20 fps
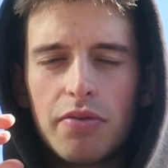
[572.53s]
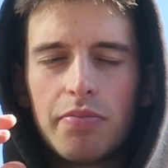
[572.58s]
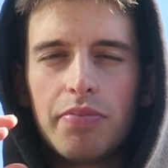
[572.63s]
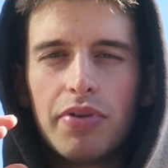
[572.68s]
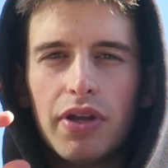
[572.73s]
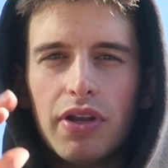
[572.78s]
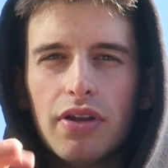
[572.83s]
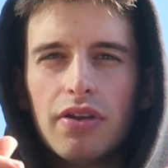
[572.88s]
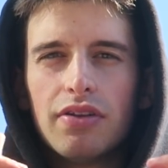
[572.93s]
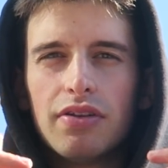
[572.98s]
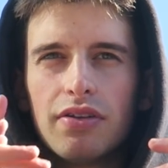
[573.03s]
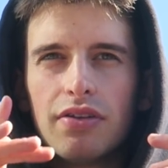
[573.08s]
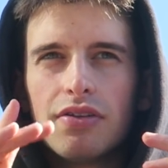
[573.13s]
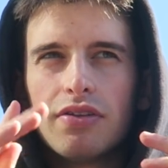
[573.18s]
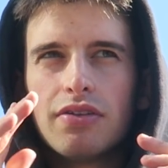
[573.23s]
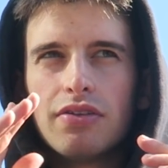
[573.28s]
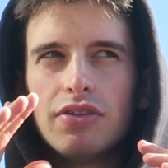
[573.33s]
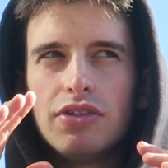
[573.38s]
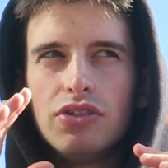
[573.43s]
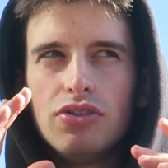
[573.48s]
But
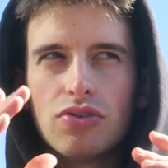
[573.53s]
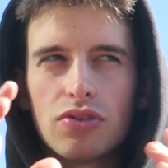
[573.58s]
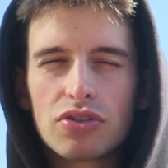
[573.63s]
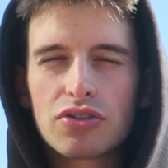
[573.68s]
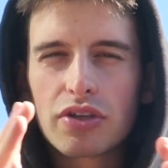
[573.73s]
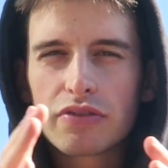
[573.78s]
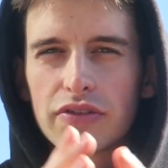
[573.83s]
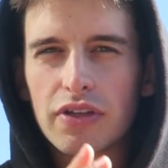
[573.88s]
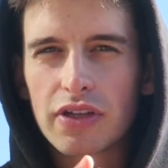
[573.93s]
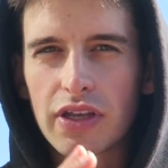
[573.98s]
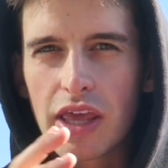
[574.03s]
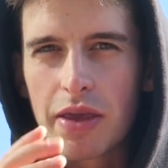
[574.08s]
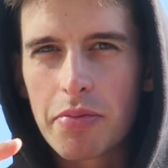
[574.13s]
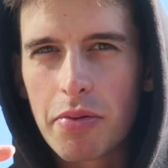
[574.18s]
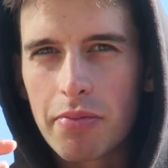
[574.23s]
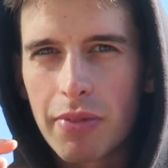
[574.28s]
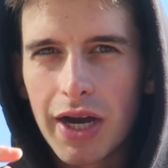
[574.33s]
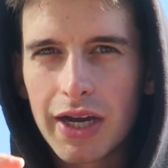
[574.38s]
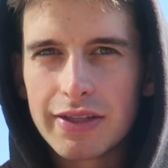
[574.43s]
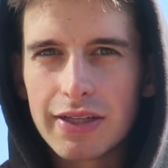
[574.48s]
you also have to keep
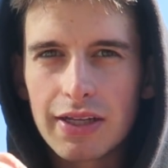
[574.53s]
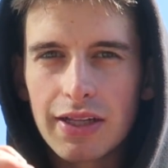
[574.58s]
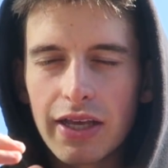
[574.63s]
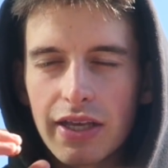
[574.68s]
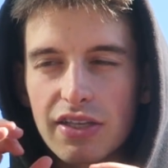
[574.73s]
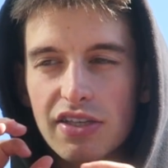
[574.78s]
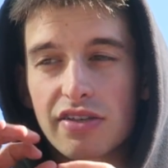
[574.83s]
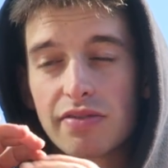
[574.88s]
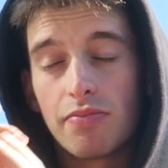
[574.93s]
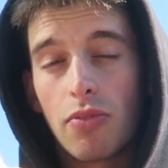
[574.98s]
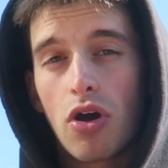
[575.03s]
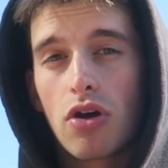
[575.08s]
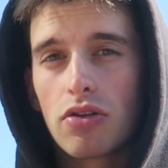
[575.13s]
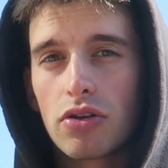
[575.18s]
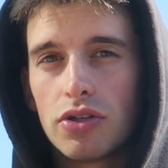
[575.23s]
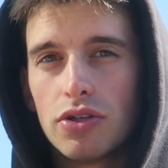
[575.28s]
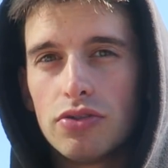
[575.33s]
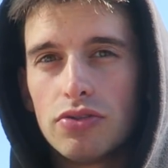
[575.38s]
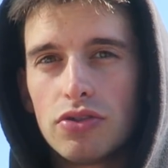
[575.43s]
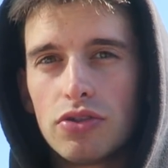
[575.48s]
in mind that like
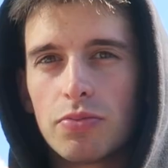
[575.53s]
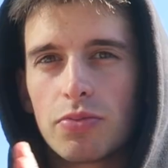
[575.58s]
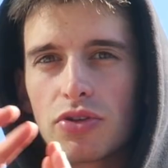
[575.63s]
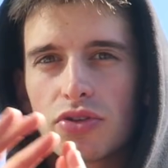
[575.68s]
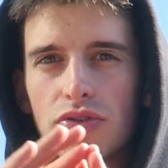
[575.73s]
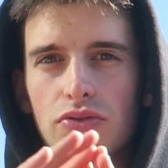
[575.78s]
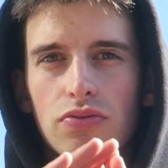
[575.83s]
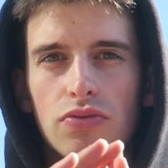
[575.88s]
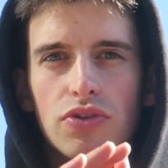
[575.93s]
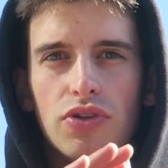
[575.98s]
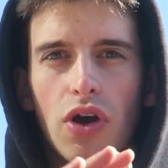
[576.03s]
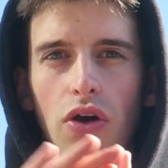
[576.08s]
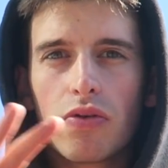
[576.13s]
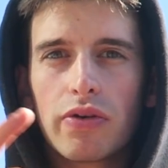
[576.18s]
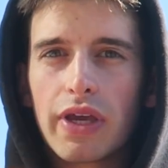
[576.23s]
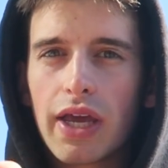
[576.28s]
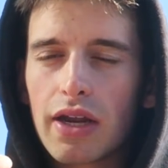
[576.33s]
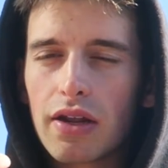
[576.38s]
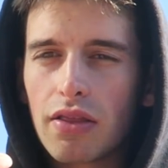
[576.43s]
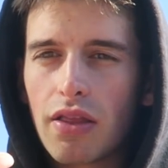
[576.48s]
smaller YouTubers who
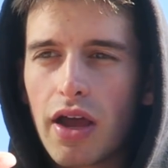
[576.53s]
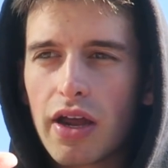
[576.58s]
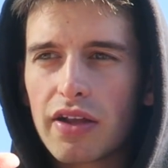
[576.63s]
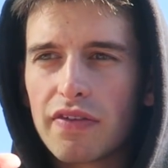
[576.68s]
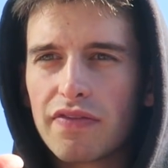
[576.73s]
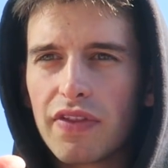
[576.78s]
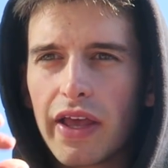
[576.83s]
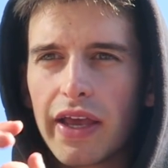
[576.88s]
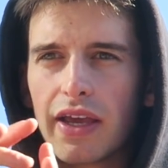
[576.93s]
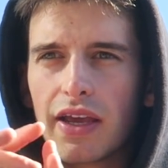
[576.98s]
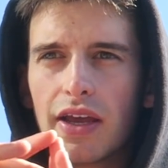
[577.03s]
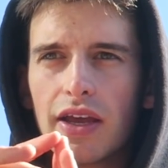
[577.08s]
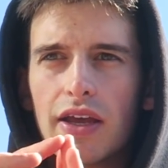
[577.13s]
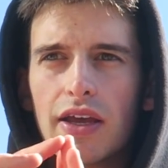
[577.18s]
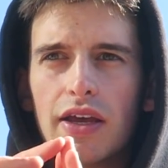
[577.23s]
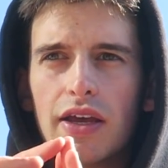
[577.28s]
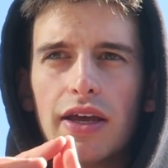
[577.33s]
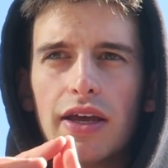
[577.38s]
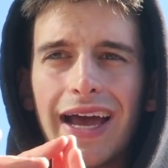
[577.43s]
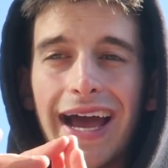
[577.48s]
don't get a lot of like
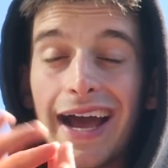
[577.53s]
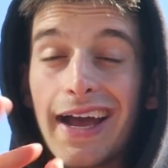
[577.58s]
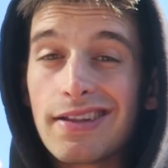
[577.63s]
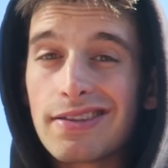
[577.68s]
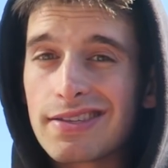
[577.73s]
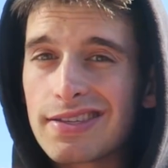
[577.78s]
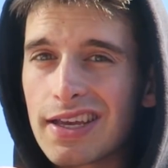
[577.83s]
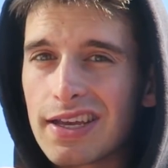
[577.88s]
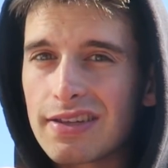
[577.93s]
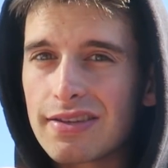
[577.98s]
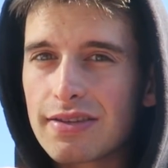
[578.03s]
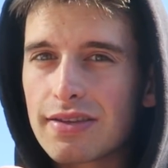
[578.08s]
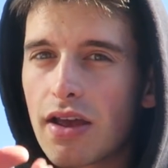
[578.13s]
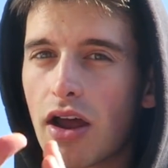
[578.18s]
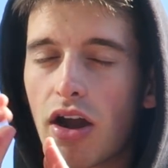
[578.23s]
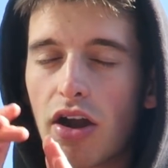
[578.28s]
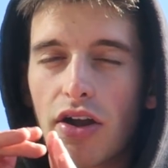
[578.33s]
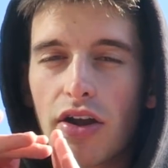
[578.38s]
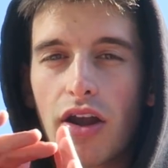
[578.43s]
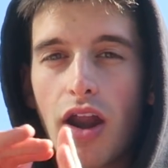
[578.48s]
AdSense
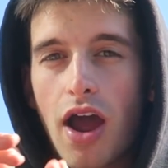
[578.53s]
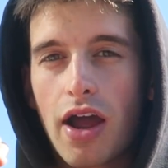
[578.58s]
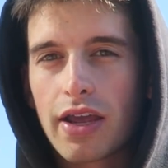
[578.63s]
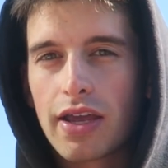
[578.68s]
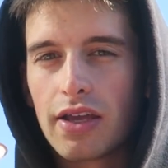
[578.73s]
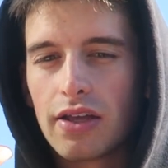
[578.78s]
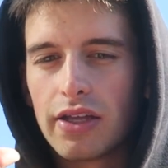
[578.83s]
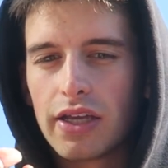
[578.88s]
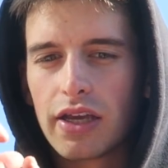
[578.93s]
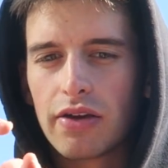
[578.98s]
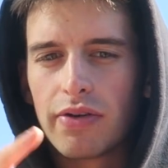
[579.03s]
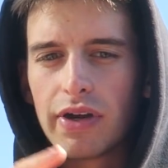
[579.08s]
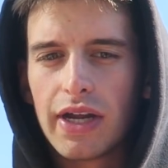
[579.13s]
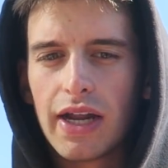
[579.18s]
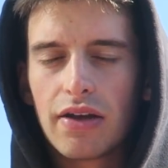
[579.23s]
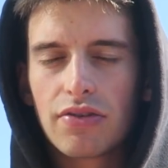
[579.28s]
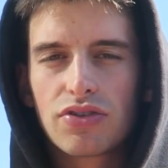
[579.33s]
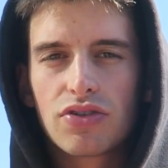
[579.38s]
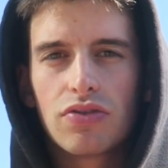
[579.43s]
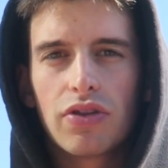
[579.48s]
are not killing it right
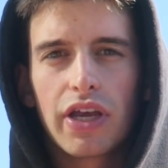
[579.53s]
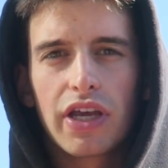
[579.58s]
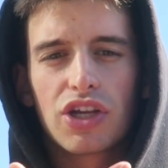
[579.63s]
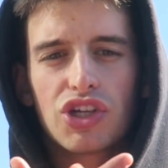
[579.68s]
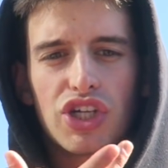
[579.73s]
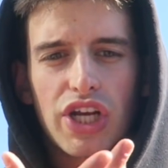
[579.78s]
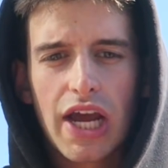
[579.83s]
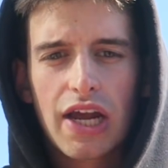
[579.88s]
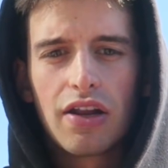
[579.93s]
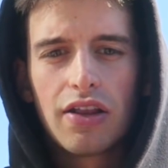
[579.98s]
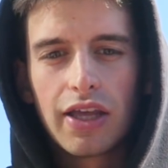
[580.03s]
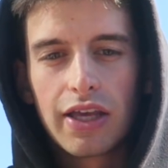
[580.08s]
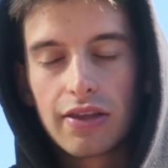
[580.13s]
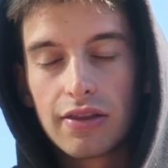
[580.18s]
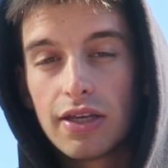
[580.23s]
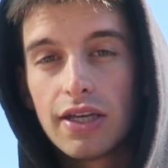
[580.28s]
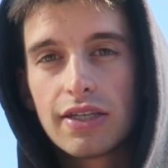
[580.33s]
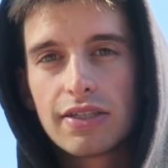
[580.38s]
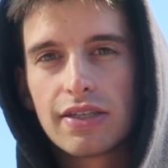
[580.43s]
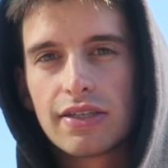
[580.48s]
now. So like a channel
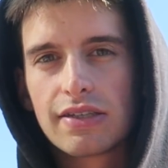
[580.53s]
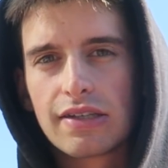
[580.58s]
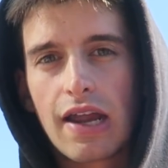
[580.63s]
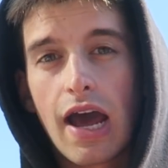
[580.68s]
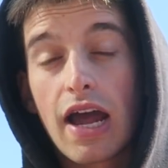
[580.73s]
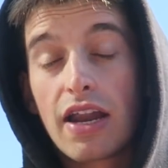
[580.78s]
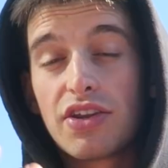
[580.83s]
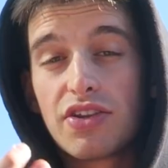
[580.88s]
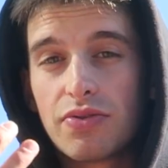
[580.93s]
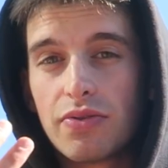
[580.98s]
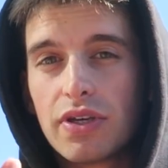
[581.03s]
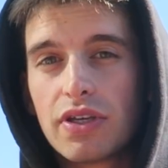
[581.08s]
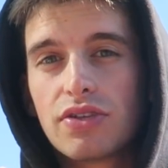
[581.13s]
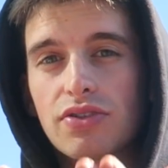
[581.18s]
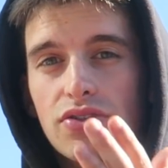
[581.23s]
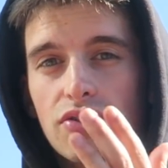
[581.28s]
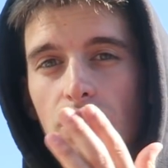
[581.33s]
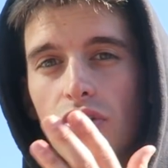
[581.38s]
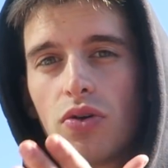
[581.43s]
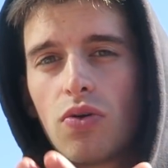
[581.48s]
like this is not doing
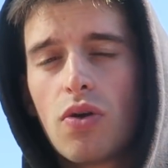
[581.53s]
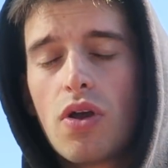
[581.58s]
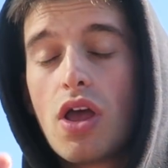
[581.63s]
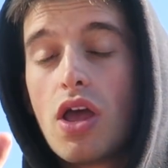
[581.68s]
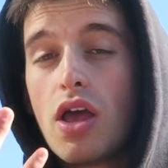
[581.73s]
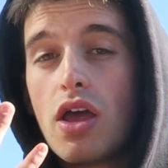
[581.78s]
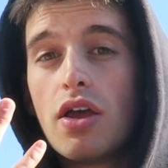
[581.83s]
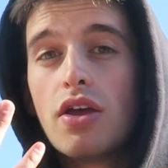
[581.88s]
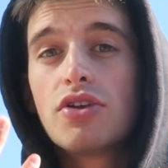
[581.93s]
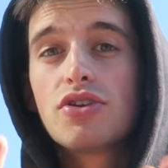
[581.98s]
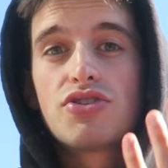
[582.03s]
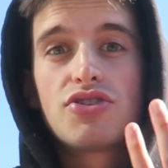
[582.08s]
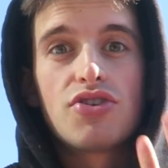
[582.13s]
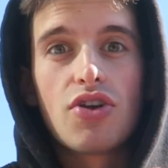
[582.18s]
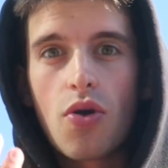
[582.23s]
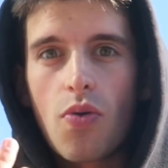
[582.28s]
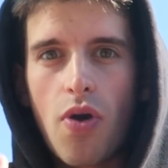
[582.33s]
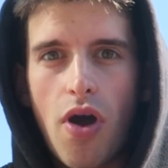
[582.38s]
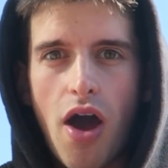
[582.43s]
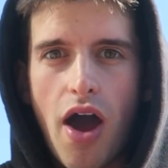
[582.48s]
so
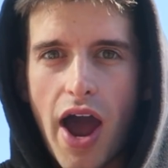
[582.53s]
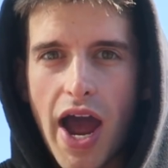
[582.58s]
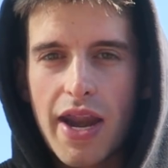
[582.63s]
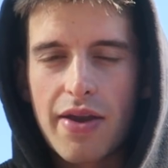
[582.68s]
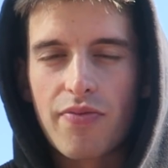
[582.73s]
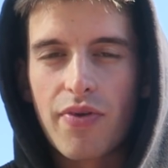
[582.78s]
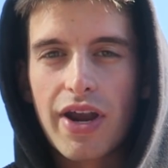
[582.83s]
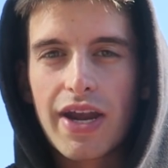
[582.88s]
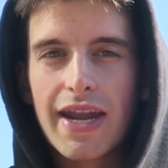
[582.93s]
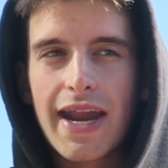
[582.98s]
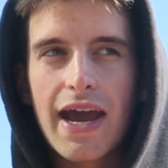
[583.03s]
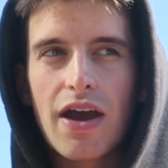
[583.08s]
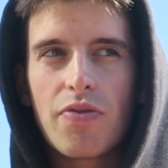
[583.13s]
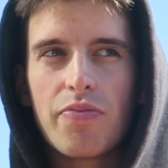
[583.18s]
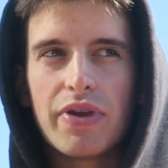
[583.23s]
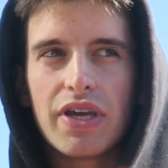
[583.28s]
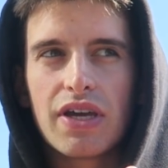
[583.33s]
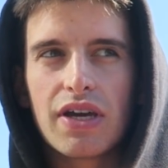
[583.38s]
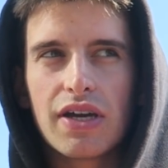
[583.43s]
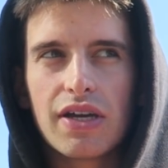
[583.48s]
so hot right now
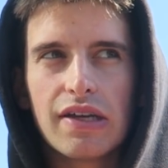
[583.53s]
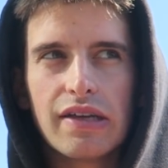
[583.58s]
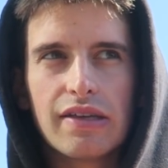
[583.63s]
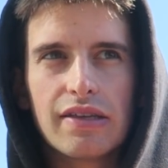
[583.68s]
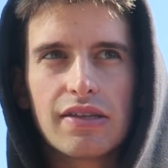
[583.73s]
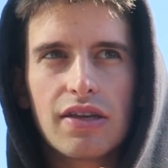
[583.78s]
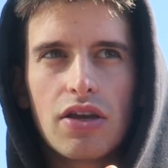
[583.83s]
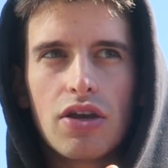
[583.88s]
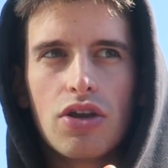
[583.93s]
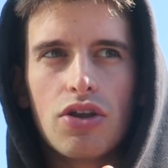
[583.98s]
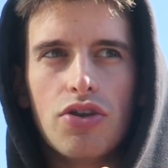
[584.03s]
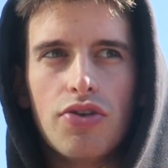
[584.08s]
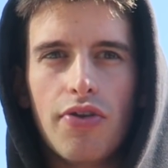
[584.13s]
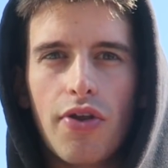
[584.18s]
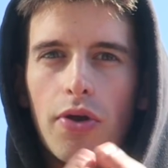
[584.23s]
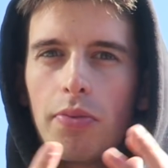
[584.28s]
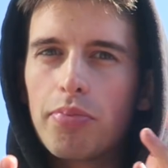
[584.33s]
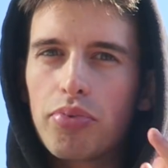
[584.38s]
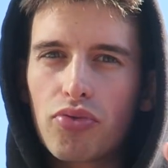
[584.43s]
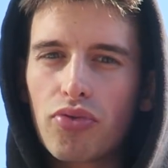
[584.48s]
because
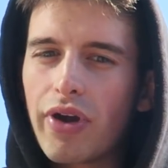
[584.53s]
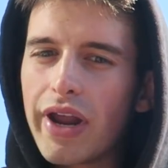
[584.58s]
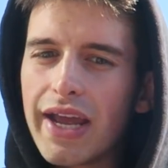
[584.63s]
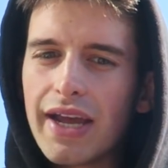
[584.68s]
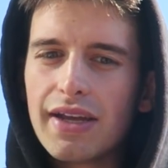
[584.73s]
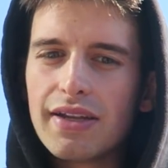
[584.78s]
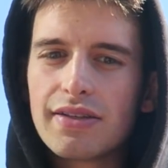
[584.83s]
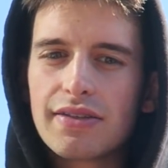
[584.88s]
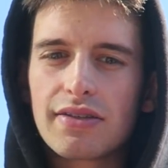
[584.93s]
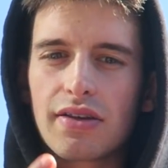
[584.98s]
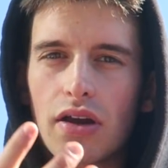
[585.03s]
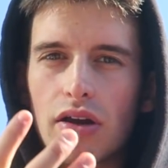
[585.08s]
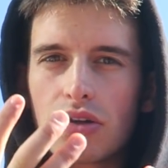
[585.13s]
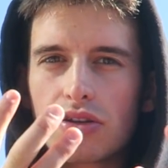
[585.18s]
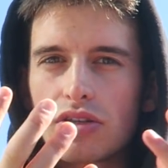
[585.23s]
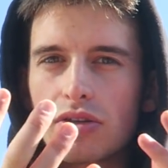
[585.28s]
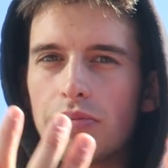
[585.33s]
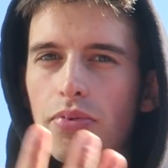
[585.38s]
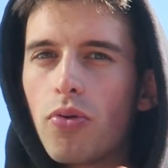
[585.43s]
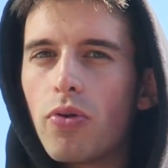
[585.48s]
no brands are
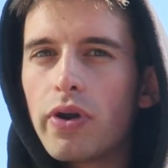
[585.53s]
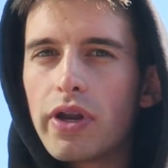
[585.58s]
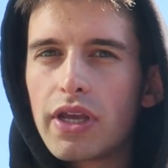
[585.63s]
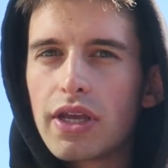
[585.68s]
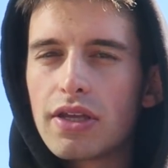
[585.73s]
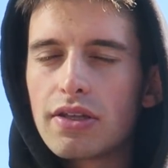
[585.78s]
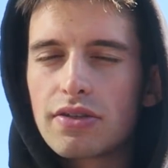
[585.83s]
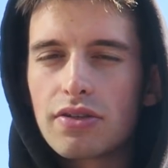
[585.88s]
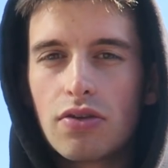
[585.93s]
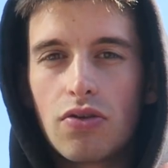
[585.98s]
supporting it.